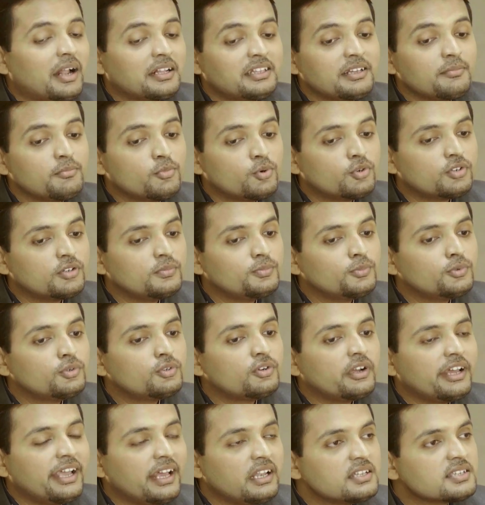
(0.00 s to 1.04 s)
But I think more and
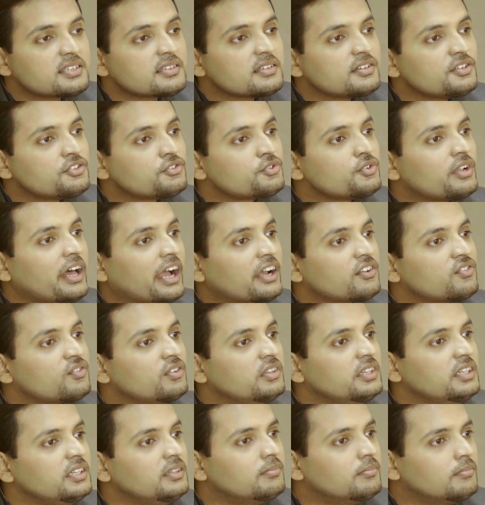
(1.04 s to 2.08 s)
more A-listers should
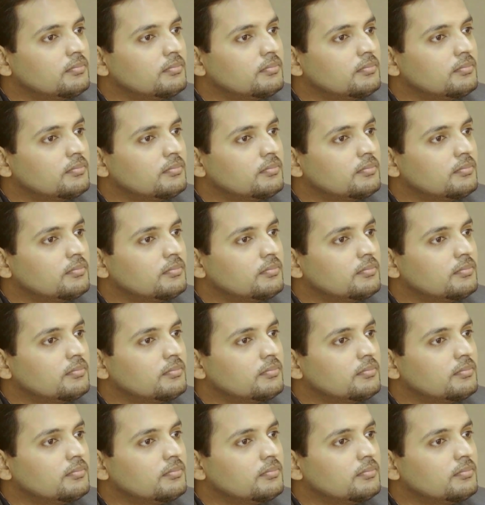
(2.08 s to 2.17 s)
actually